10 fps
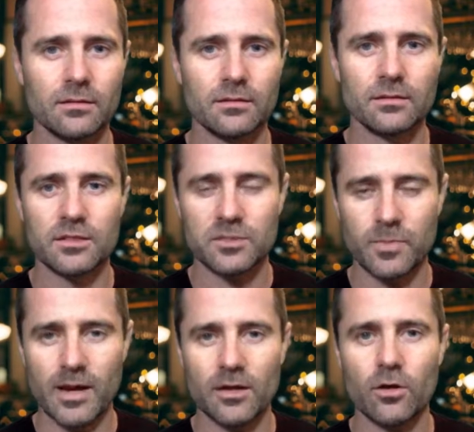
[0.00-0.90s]

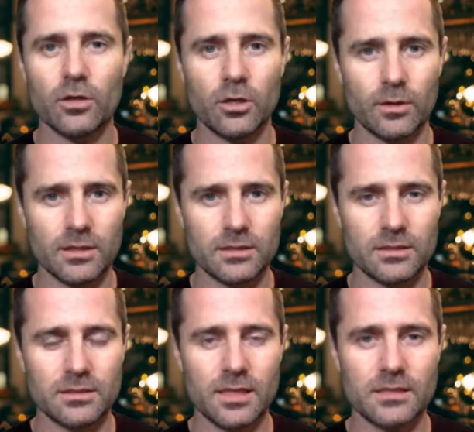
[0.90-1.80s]
despite ongoing
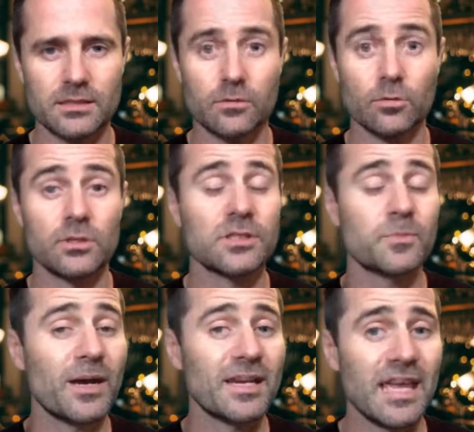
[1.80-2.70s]
success or
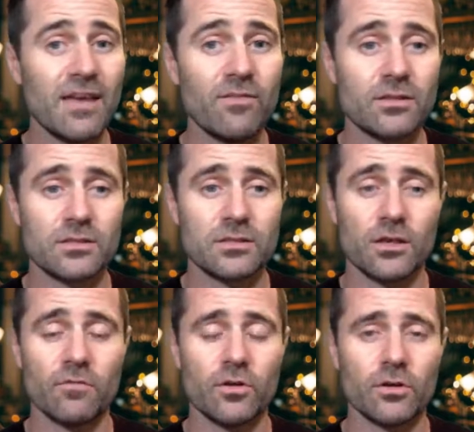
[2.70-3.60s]
despite evidence
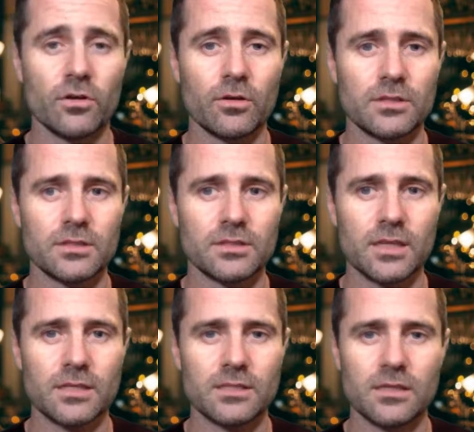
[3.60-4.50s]
of ongoing
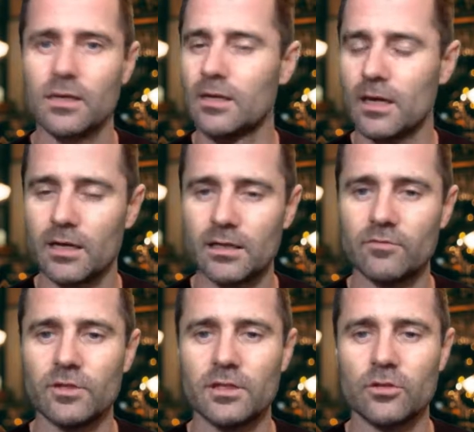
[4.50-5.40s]
success, I'd love
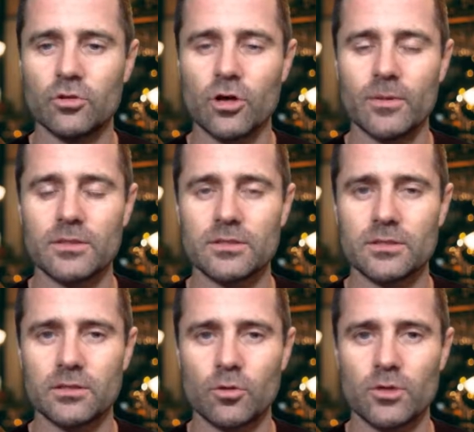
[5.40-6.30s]
to hear your comments
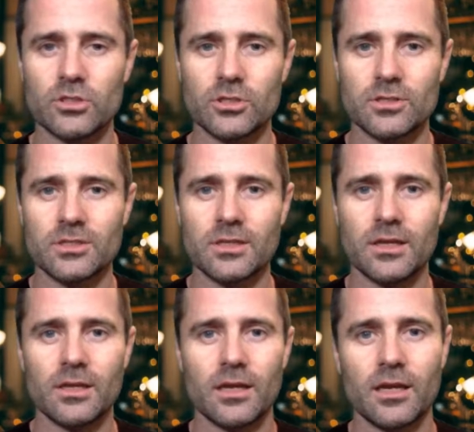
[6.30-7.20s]
and questions.
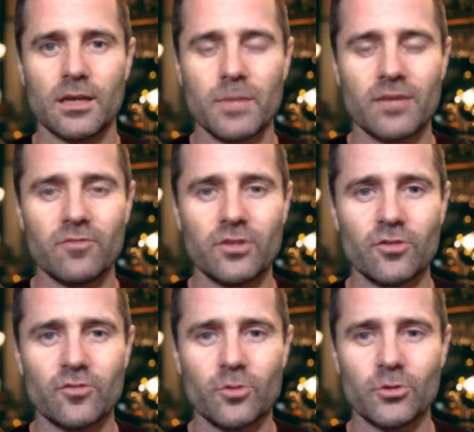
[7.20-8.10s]
I can make a video
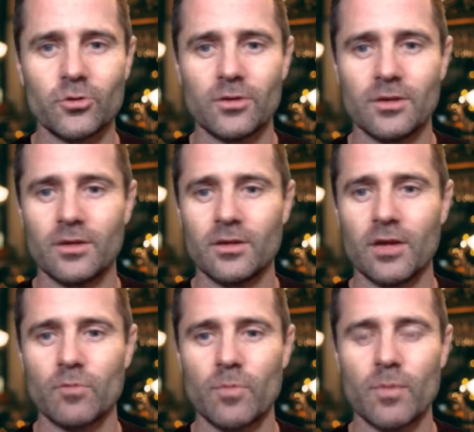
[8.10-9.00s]
for you.
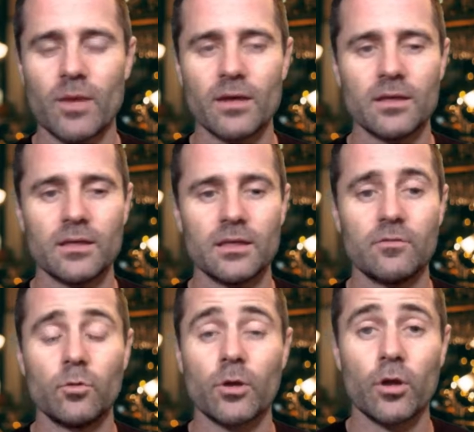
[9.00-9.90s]
And remember, if
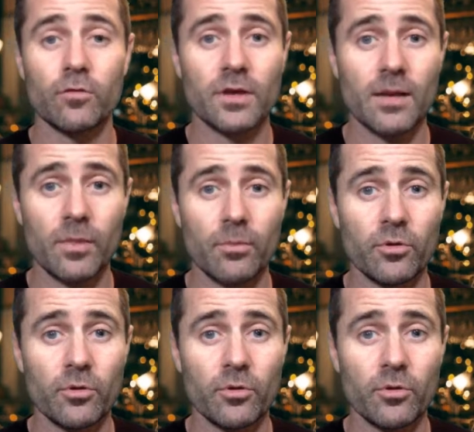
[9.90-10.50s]
you want to overcome the